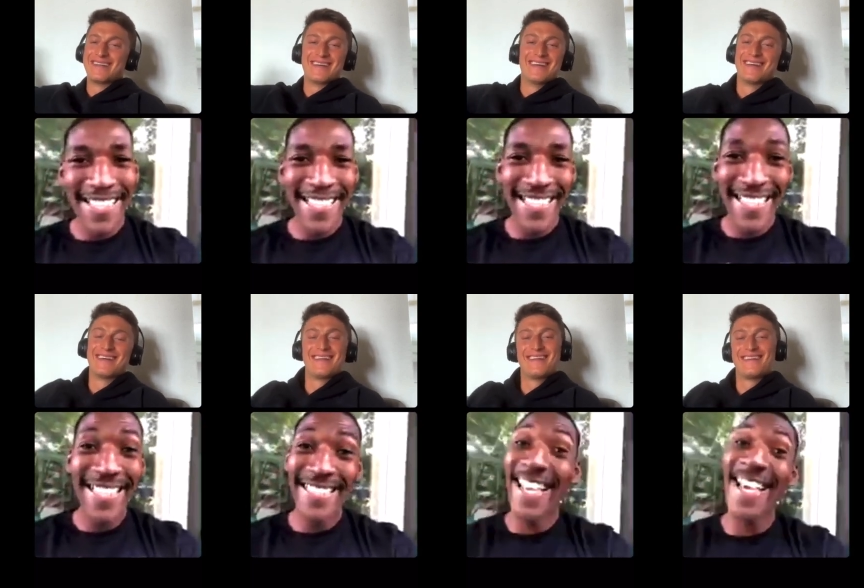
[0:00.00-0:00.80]
Speaker 1: yeah,
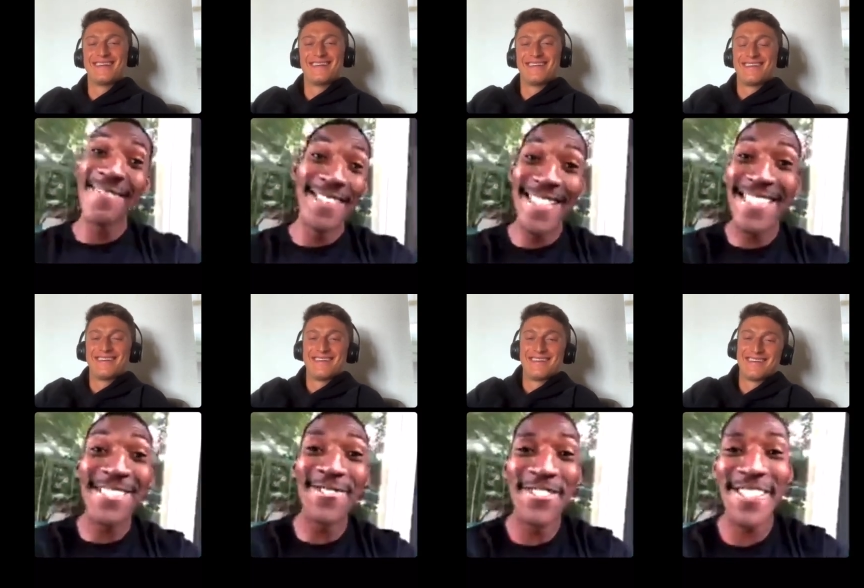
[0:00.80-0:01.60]
but that's so
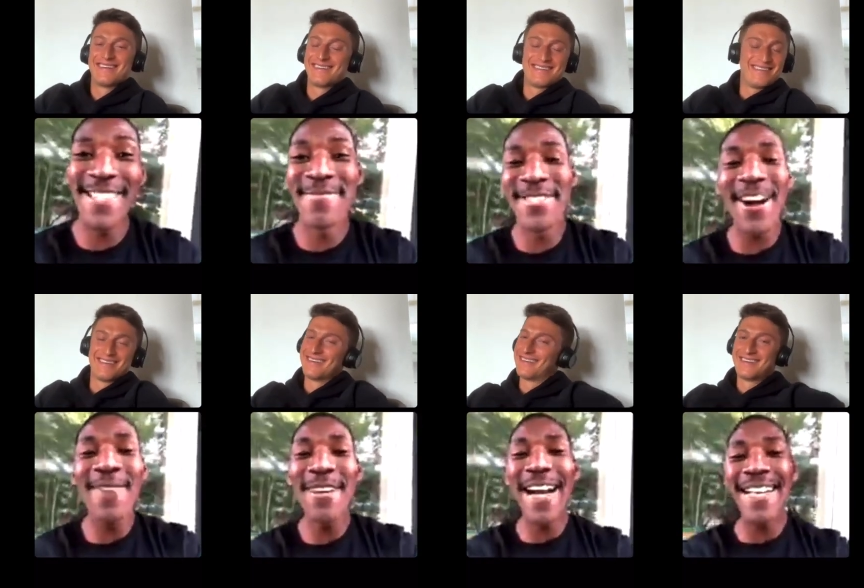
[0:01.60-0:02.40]
cheap. So I, I,
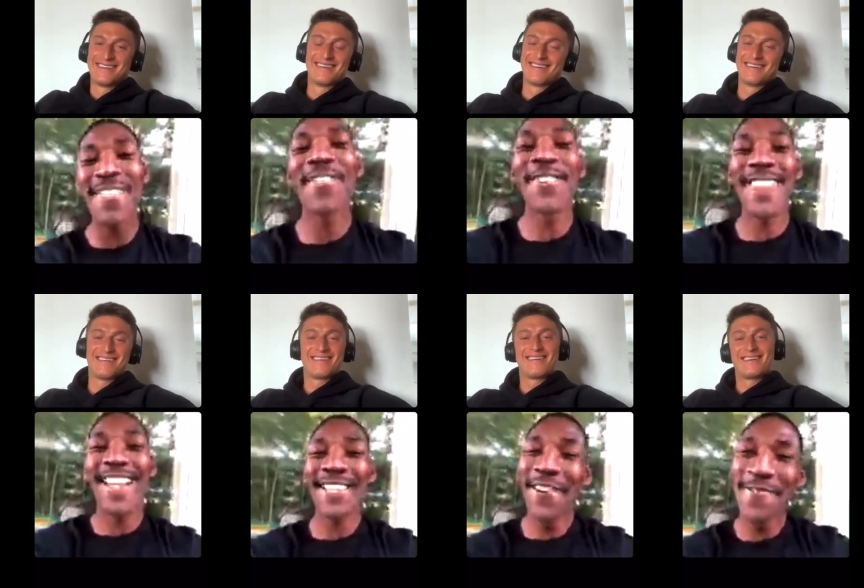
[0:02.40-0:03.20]
thought like, oh
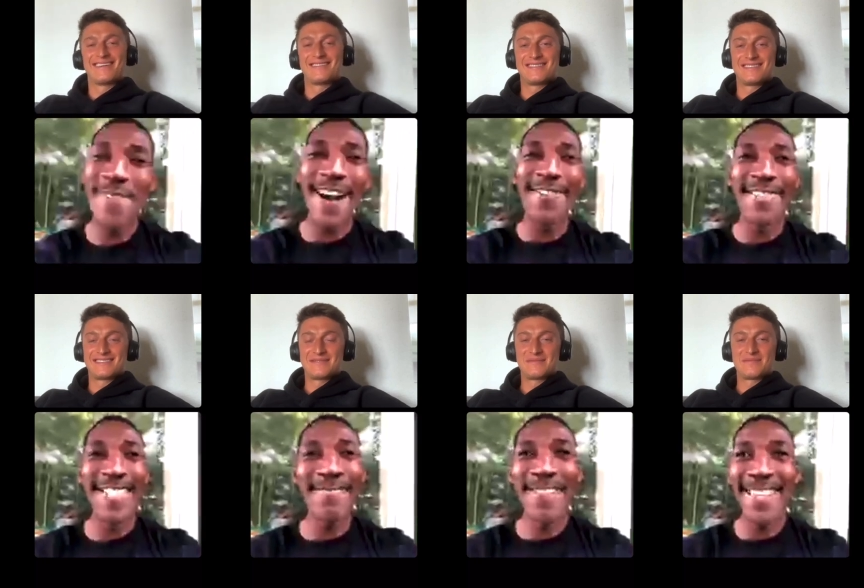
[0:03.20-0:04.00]
wow, let me
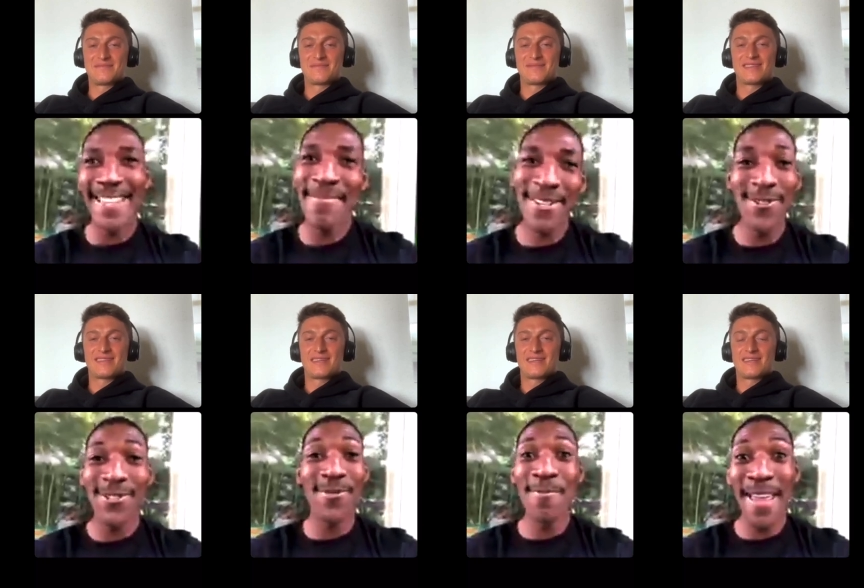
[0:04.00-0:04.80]
let me go to
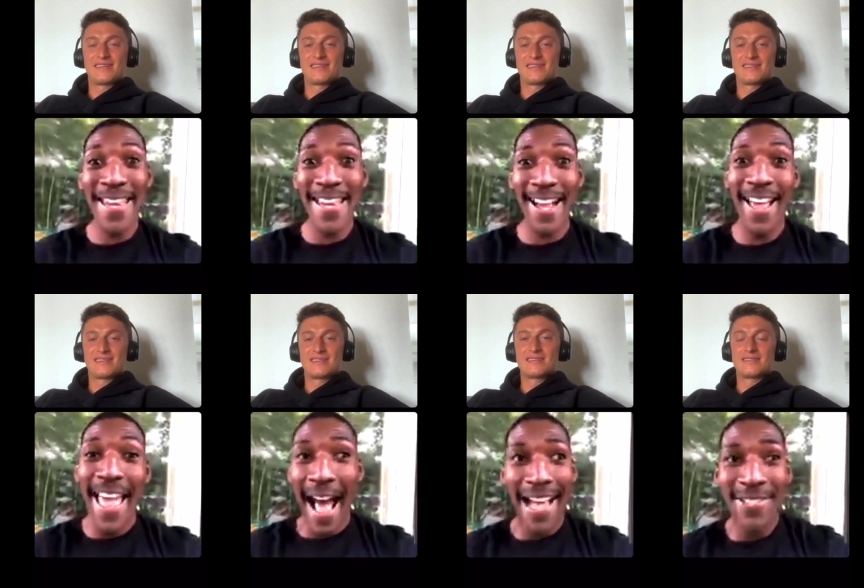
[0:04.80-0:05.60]
Romania. I
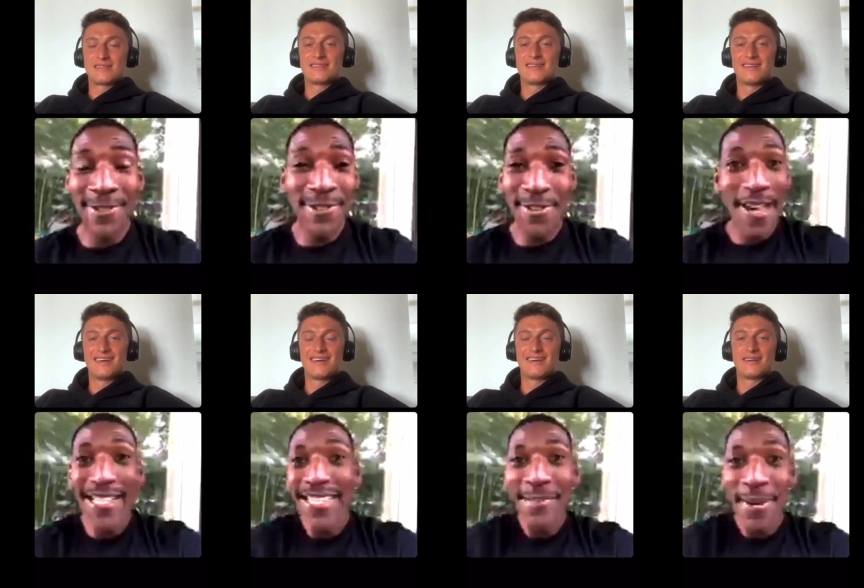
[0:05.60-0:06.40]
don't know yeah.
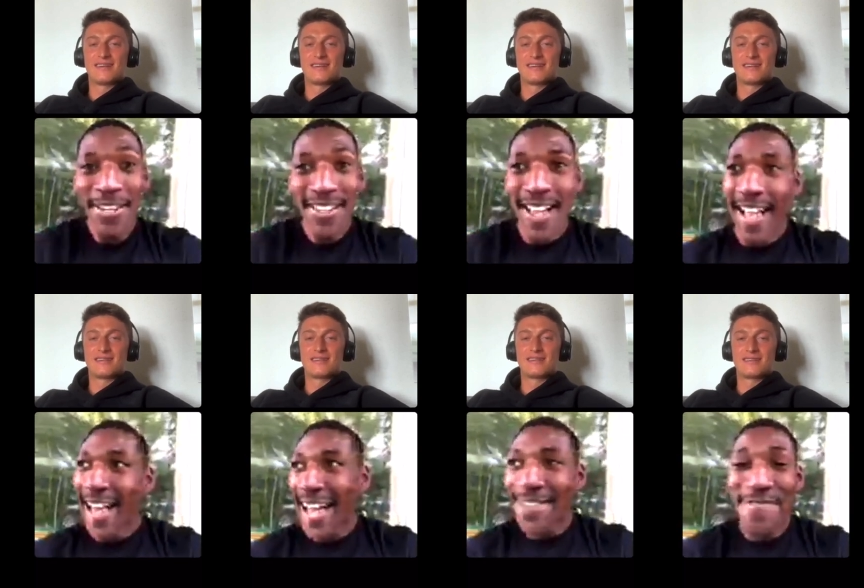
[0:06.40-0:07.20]
anyone. I've
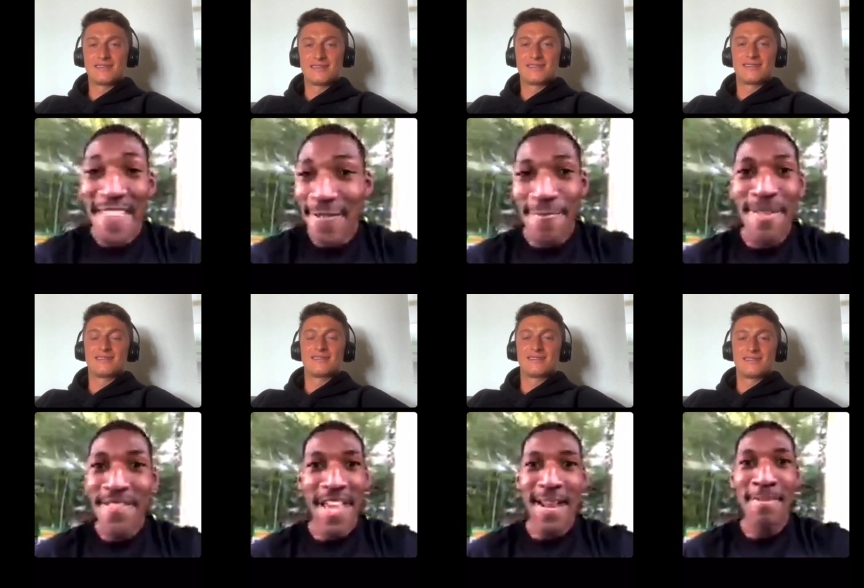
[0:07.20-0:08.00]
never been there in my
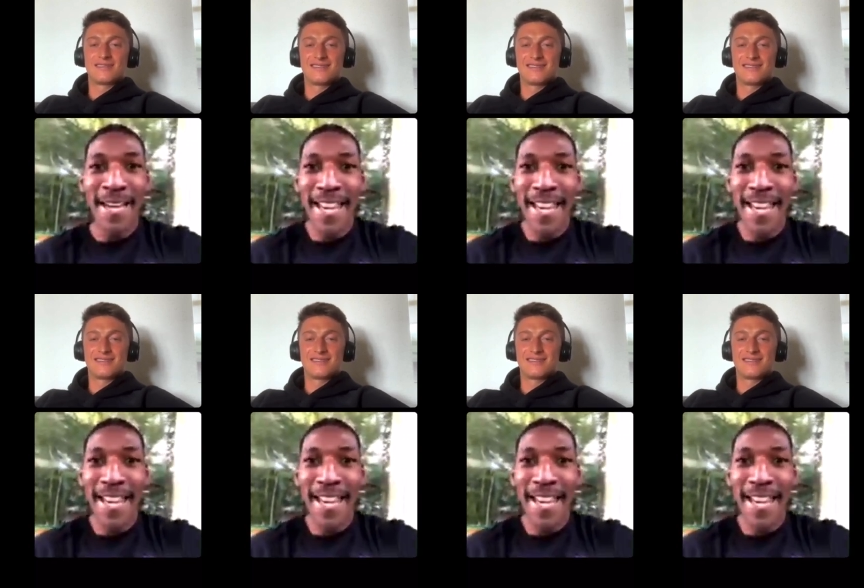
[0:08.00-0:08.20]
life.